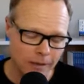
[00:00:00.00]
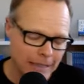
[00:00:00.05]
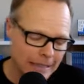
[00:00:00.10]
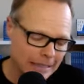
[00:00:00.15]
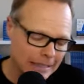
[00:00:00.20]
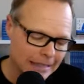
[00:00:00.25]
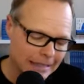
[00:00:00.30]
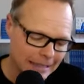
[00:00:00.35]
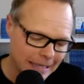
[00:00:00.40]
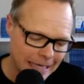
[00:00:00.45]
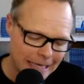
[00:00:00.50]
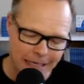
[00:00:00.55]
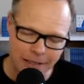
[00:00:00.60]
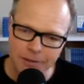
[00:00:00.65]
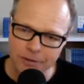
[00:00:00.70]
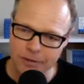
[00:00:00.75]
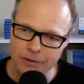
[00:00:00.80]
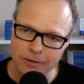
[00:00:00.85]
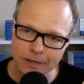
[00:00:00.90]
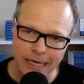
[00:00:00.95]
in
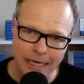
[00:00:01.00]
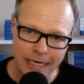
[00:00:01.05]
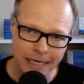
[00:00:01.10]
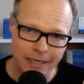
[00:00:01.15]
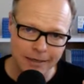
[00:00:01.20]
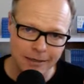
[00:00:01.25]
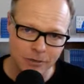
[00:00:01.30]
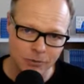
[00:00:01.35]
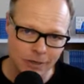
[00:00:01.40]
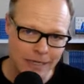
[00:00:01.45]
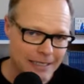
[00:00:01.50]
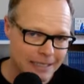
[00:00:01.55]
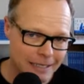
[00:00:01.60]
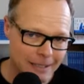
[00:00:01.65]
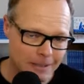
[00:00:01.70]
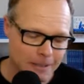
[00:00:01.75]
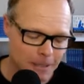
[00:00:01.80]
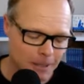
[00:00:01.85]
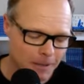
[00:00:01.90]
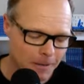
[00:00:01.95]
candor and great
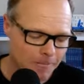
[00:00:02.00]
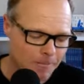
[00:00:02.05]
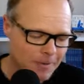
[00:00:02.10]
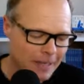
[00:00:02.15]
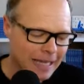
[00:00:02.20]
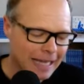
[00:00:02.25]
detail.